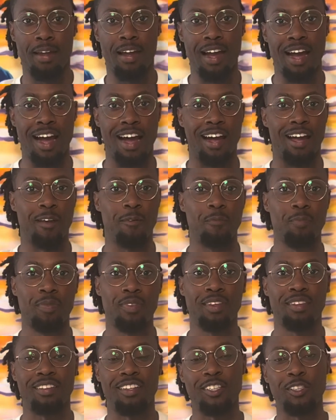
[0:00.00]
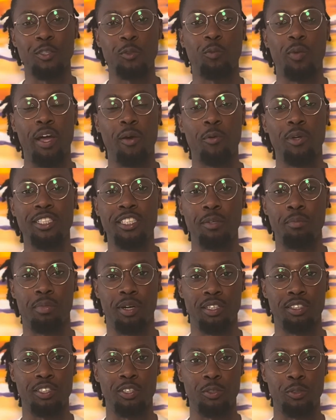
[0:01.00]
Hi, this is Wayne with
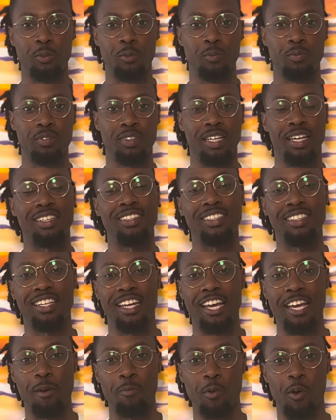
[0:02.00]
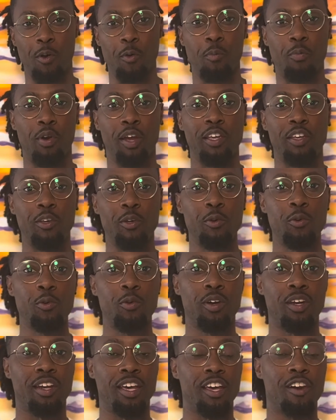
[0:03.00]
Timbuktu. And today I'm going to bring you
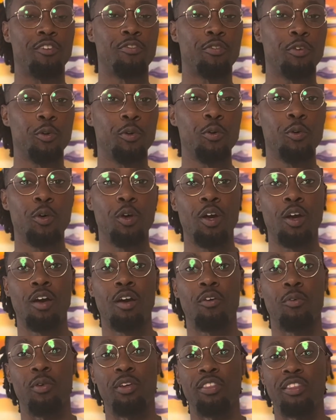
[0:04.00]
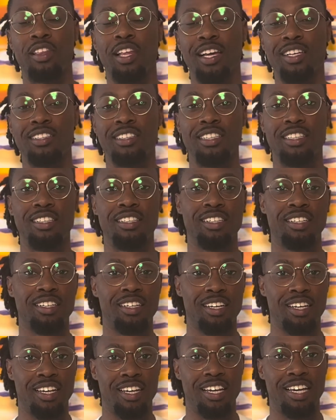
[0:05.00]
an interview with Lexi.
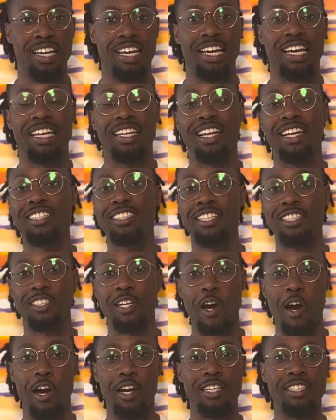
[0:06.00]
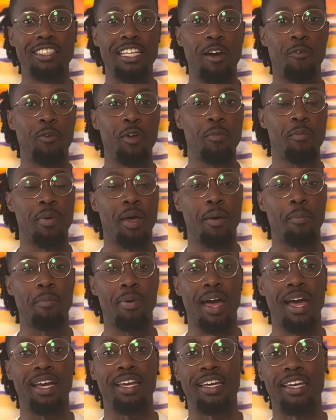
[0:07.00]
Lexi is an artist that we met
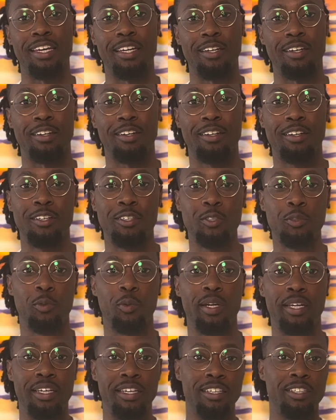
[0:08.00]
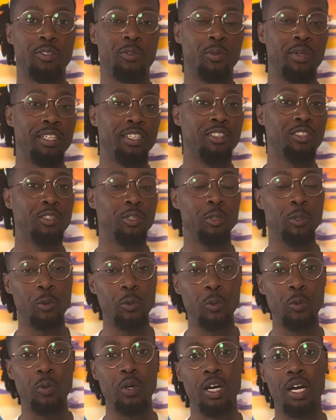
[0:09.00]
back in
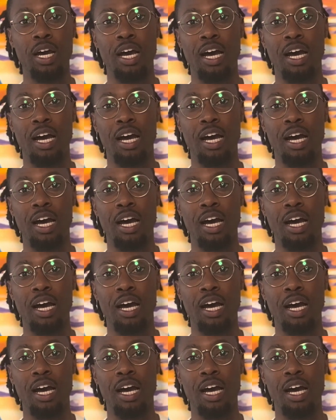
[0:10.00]
2022.